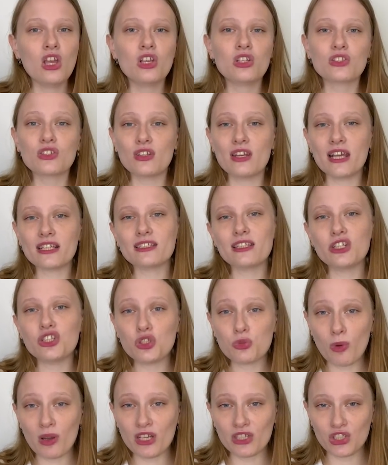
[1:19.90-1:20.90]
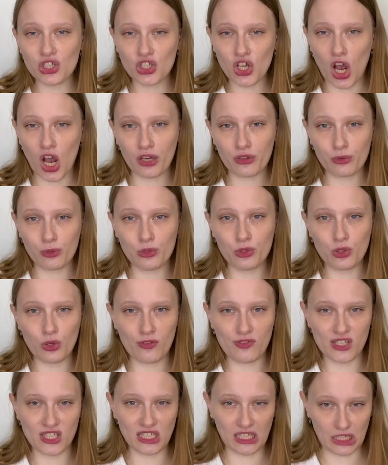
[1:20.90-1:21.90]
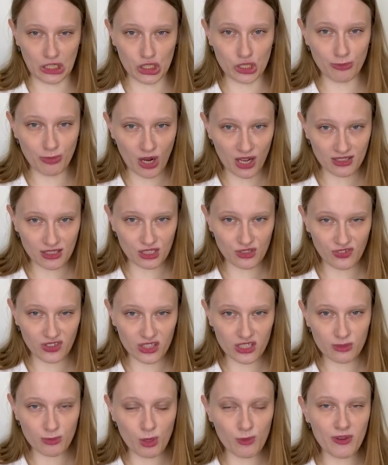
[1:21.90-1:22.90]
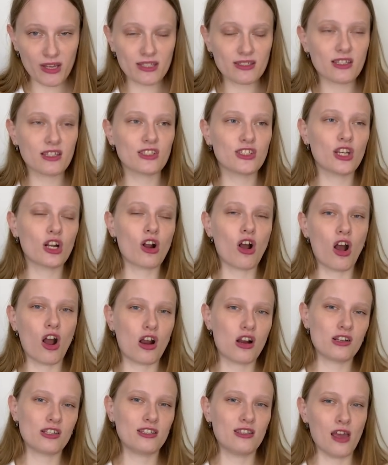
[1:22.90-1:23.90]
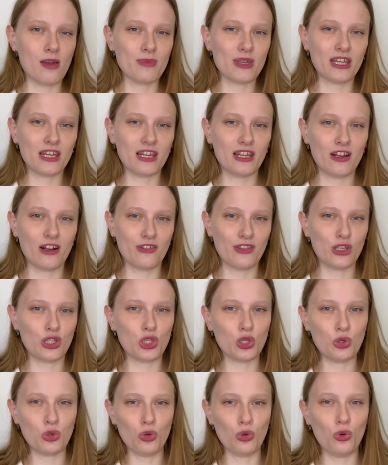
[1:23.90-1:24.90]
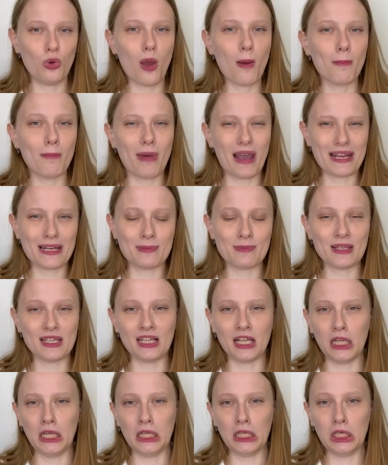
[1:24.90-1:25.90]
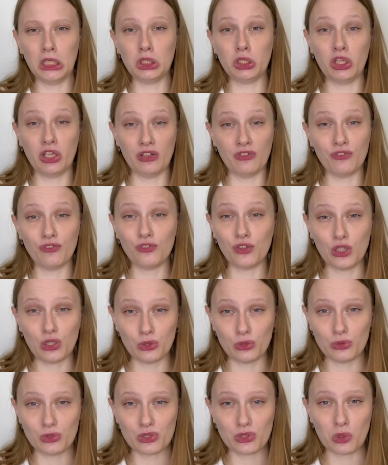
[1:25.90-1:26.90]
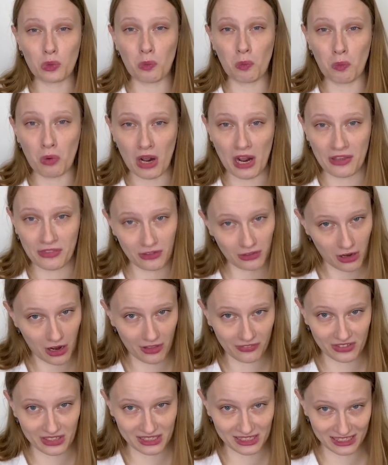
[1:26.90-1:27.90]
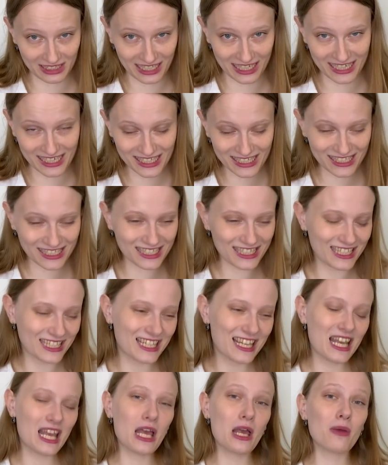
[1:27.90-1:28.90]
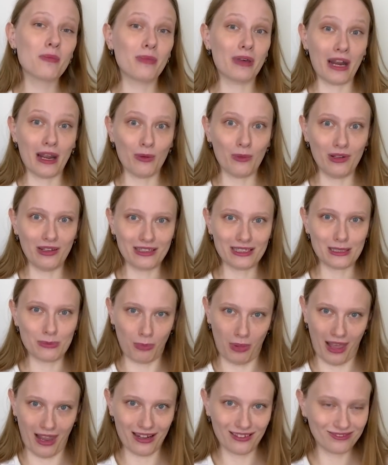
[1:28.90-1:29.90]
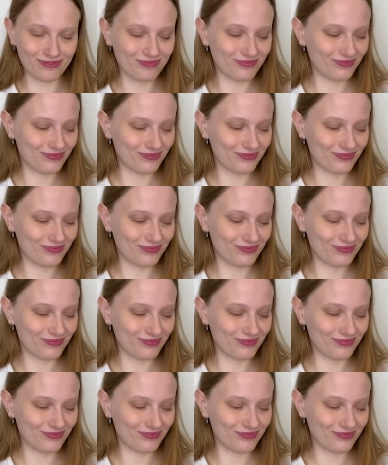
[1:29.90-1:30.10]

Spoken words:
So next, I just wanted to talk through sort of the selection process for these movies, because there are some in here that you might be a little confused why they're on this list, but I will explain.